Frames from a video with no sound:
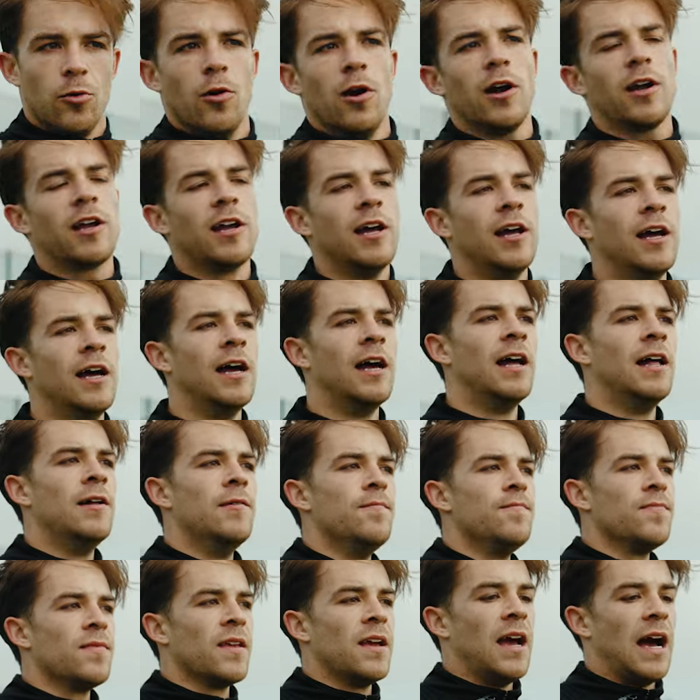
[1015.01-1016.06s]
work.
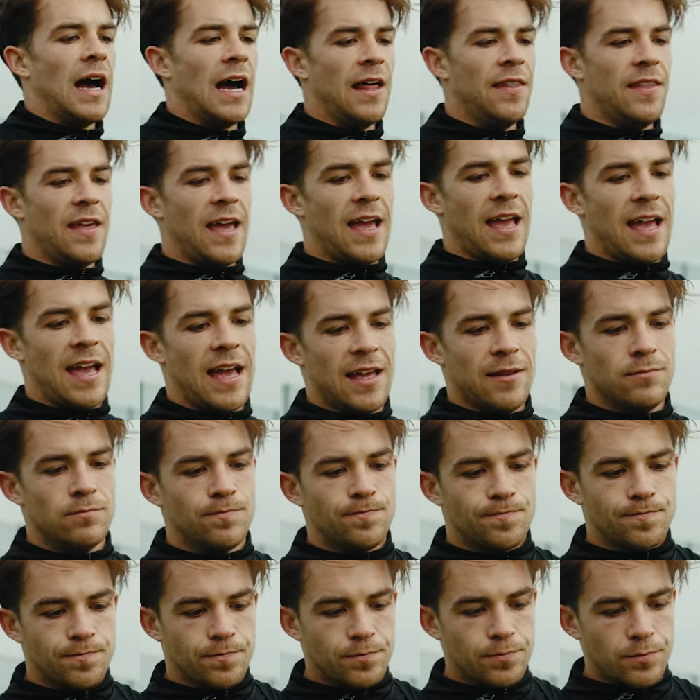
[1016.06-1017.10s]
And then
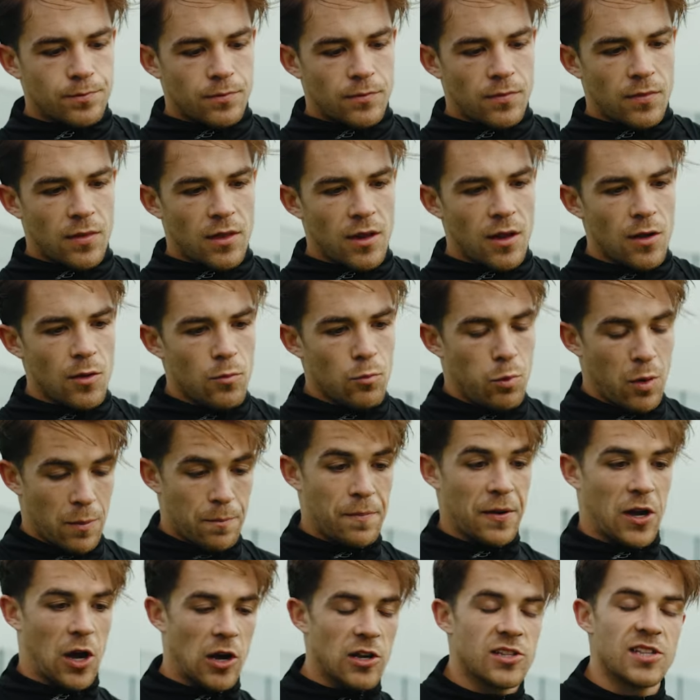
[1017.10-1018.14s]

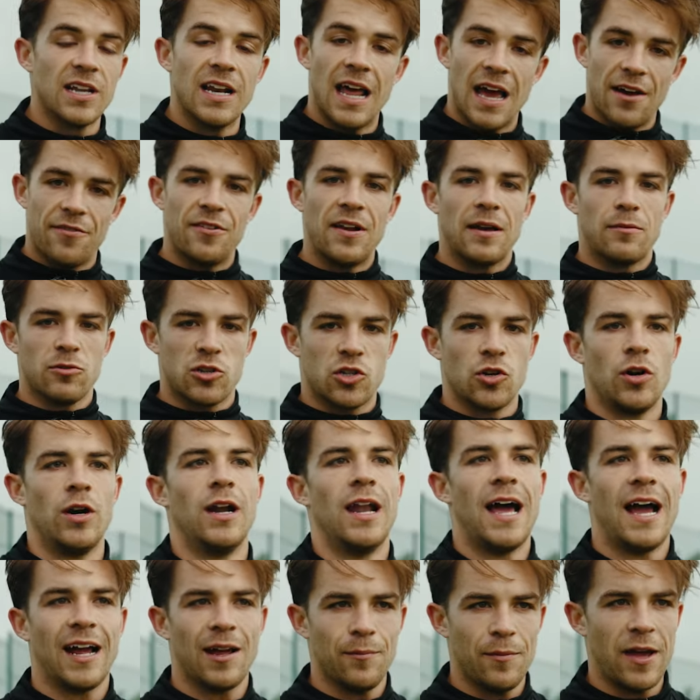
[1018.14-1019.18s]
because the left leg was sort of
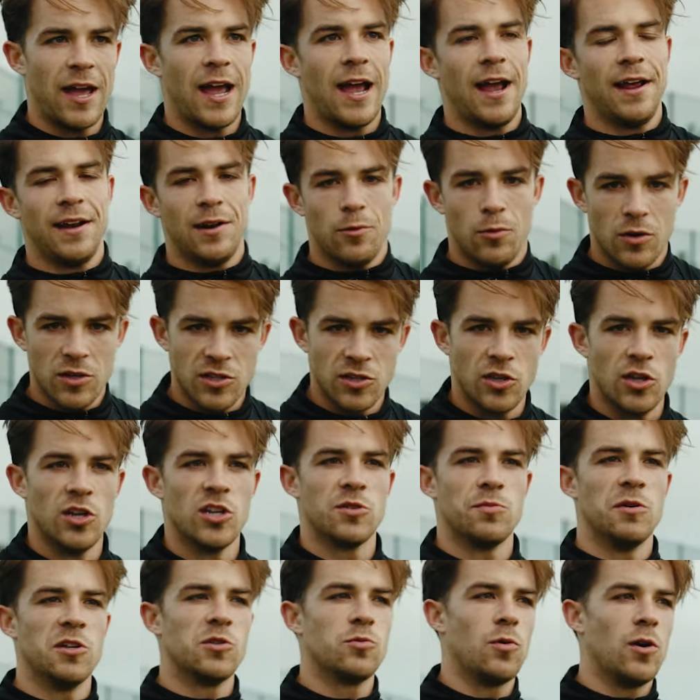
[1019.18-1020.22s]
lagging behind, it wasn't doing
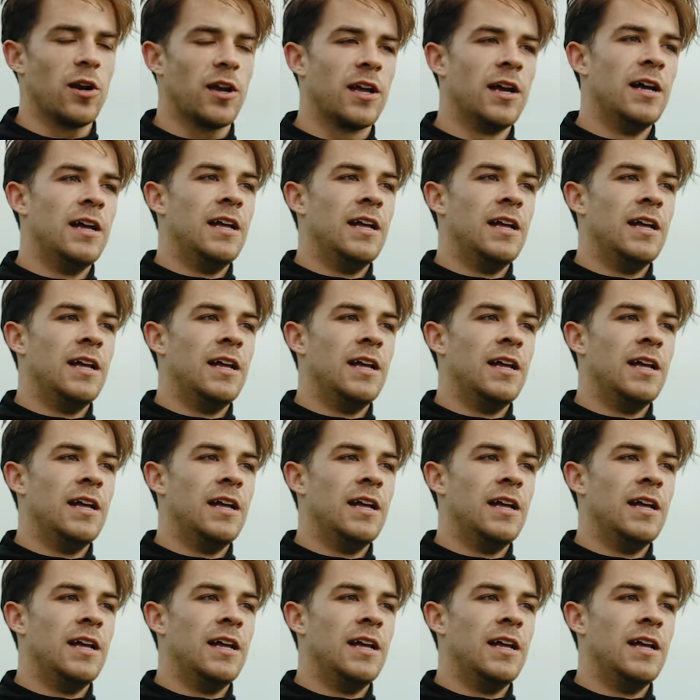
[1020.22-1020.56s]
as much work,